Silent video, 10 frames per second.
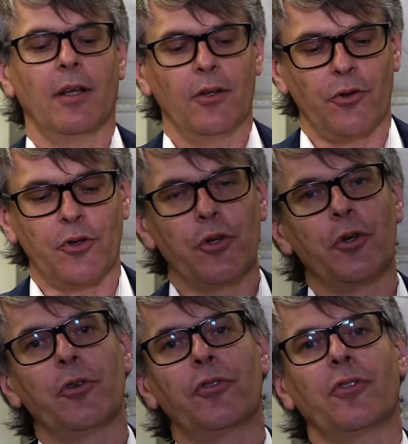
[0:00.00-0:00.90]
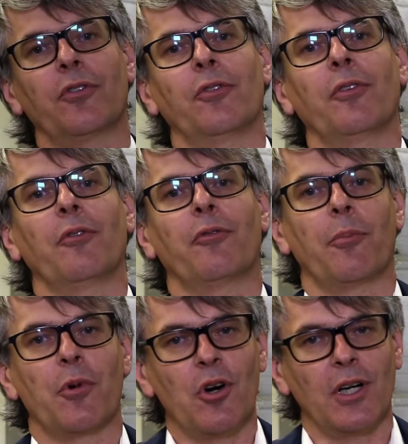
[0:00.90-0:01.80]
So you used
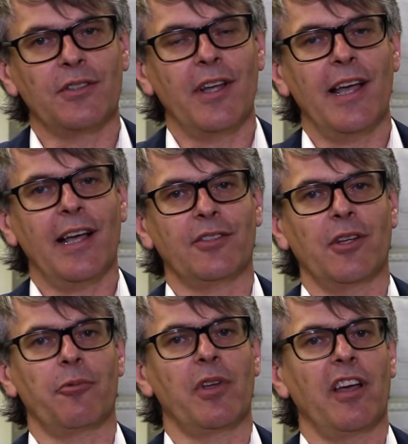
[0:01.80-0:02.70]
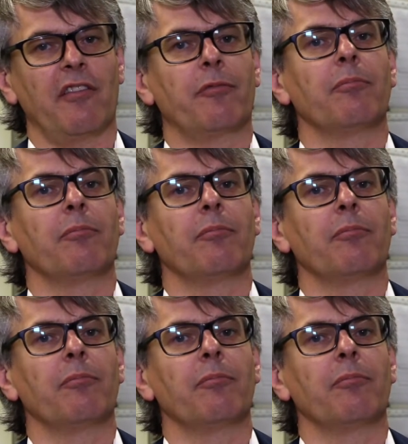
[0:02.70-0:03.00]
from Congatec that we have